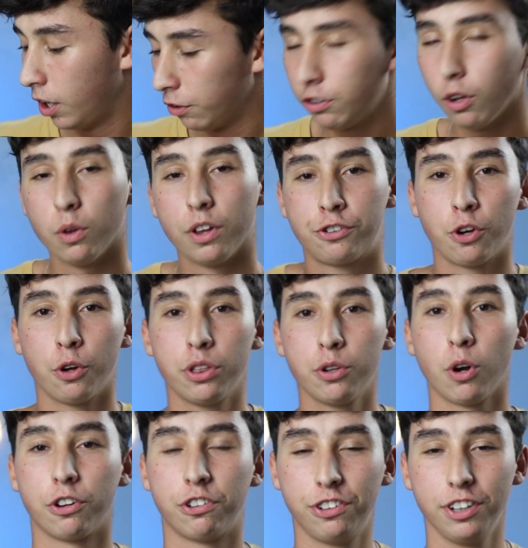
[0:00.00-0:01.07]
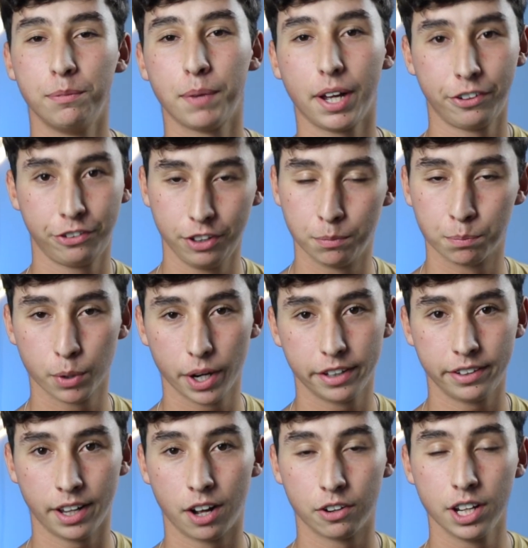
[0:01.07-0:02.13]
So let's go through our scene by scene
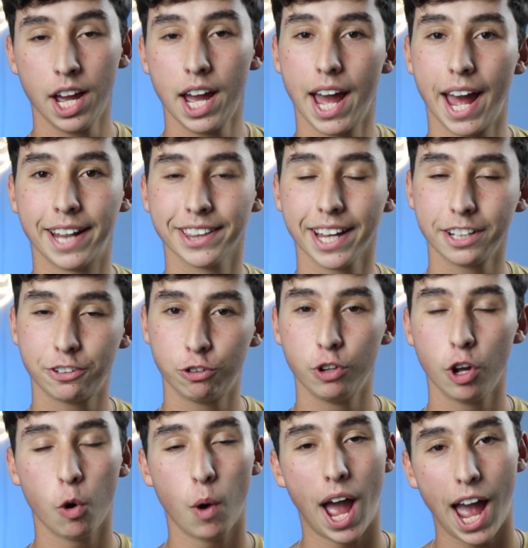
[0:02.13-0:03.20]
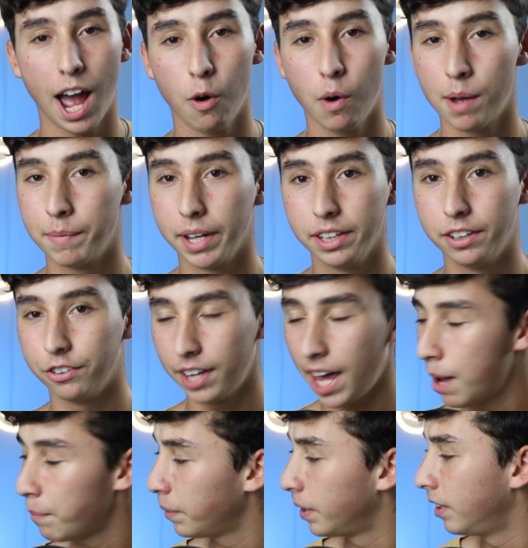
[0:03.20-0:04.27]
breakdown and let you know how I made these
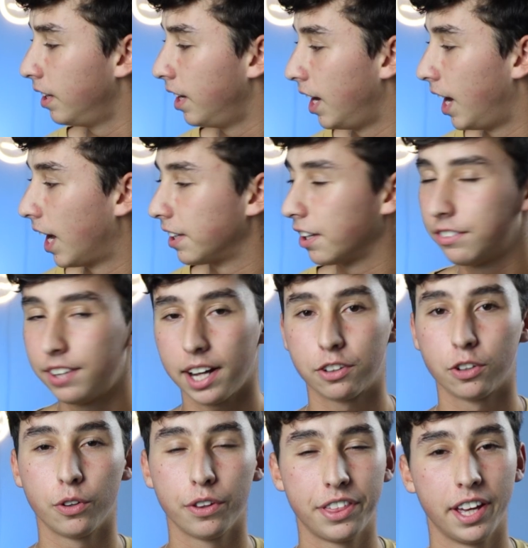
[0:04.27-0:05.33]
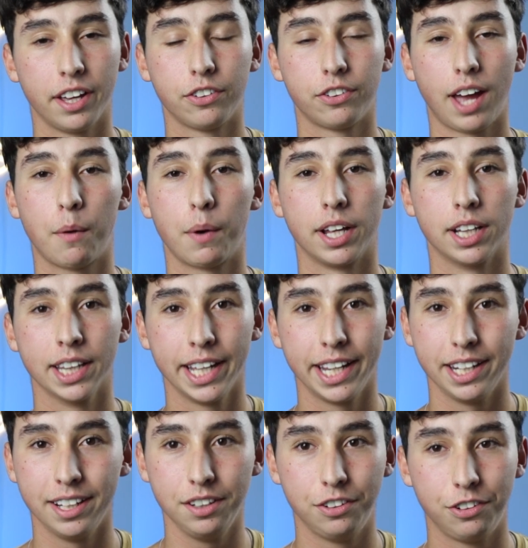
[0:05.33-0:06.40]
happen and the technical things, how I lit
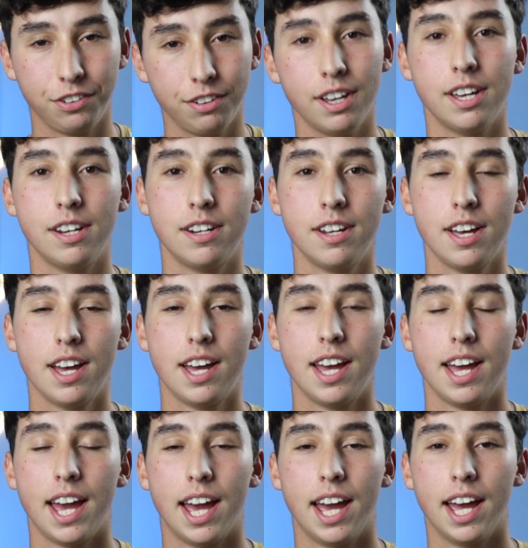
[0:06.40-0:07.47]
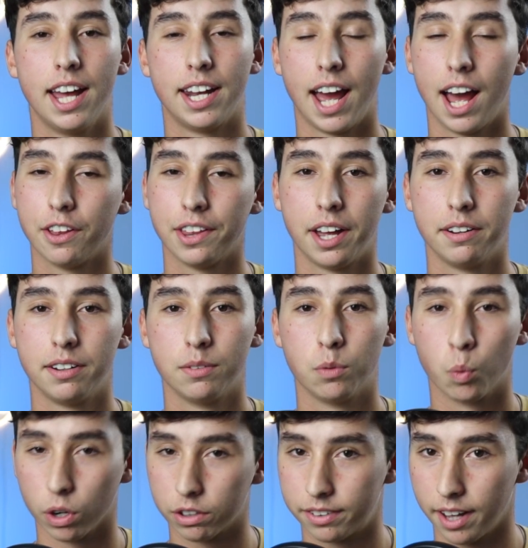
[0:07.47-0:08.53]
each scene and how that
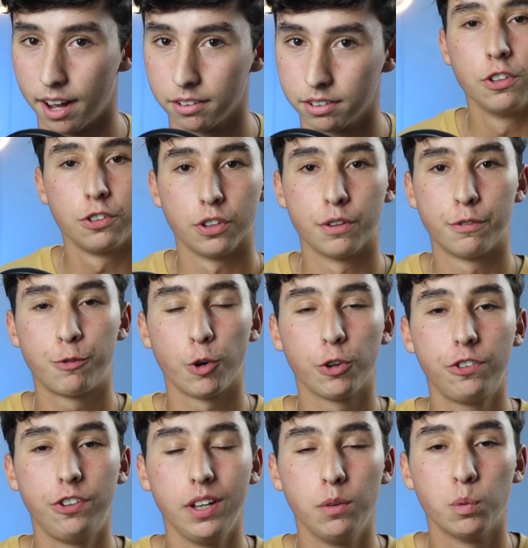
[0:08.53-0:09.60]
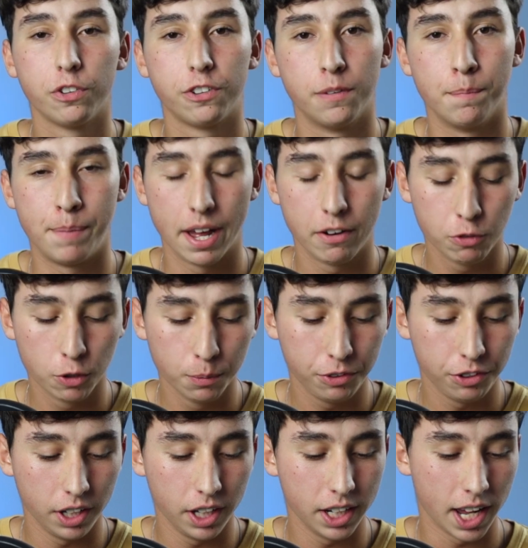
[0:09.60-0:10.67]
worked out. So the first scene was the bedroom
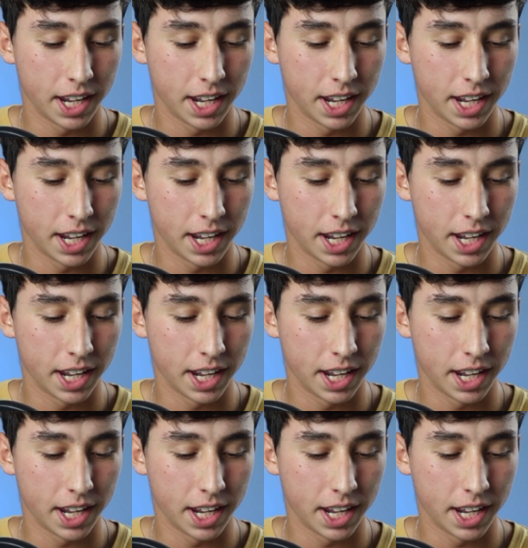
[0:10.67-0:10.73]
scene.